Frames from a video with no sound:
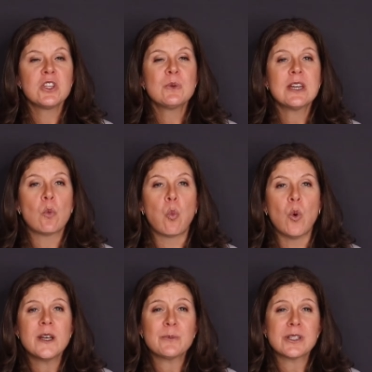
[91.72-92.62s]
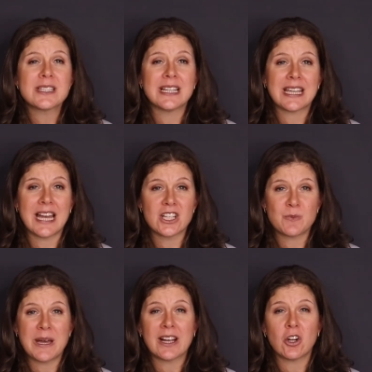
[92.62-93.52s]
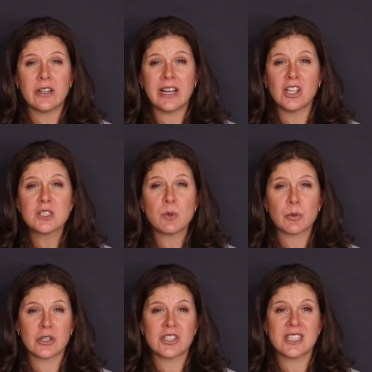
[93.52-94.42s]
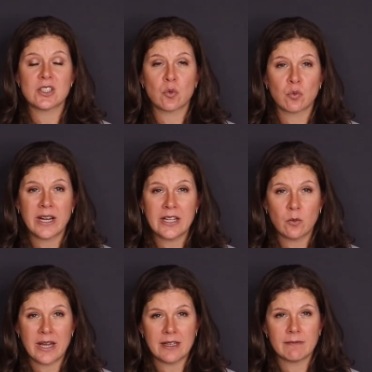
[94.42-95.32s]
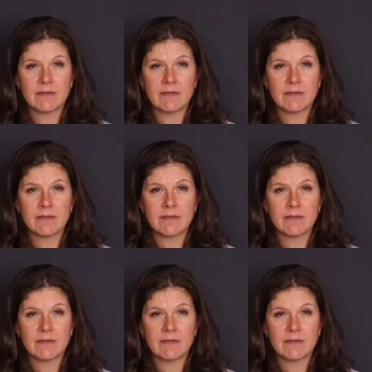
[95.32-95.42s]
You get 1% cash back on eligible purchases right away.